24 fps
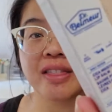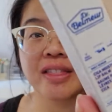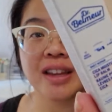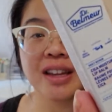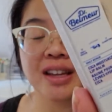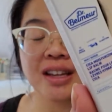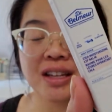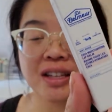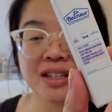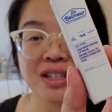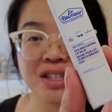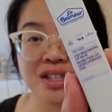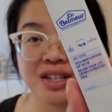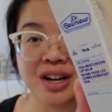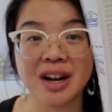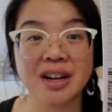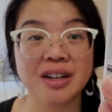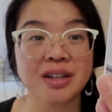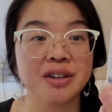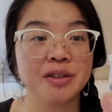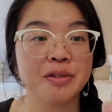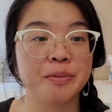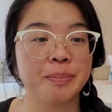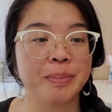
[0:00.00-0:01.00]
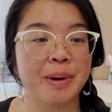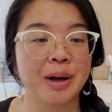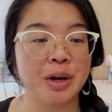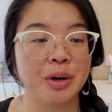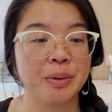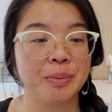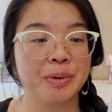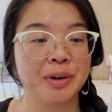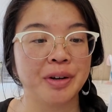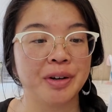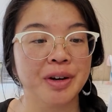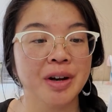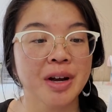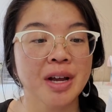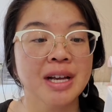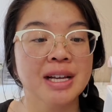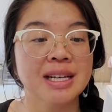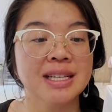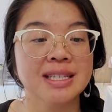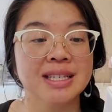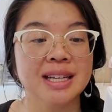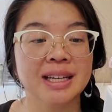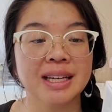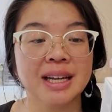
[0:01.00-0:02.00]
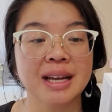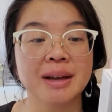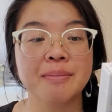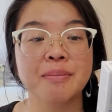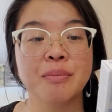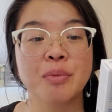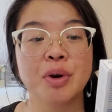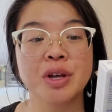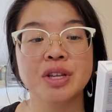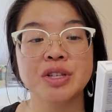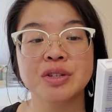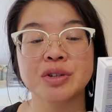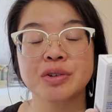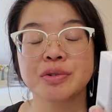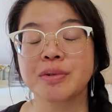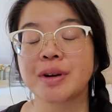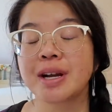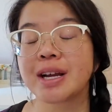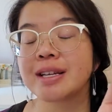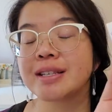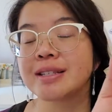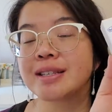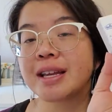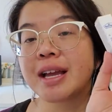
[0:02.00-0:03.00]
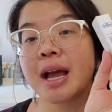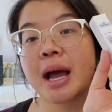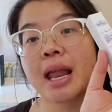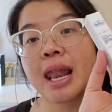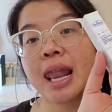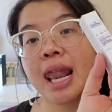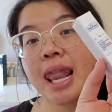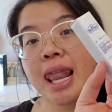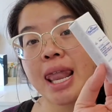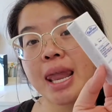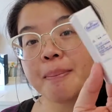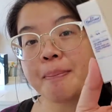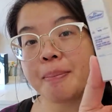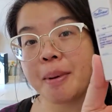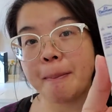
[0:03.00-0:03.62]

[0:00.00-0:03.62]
the Dr. Belmeur Cica Moisturizing Lip